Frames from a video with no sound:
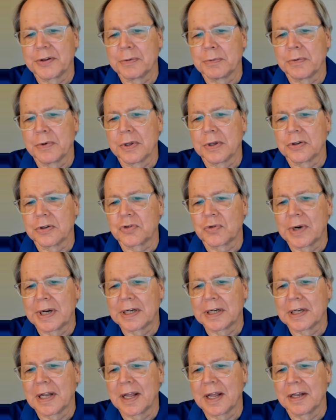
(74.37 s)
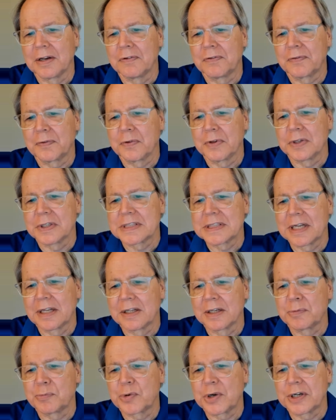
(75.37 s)
the trend line for the
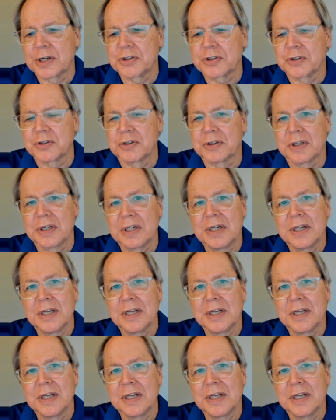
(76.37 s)
selling pressure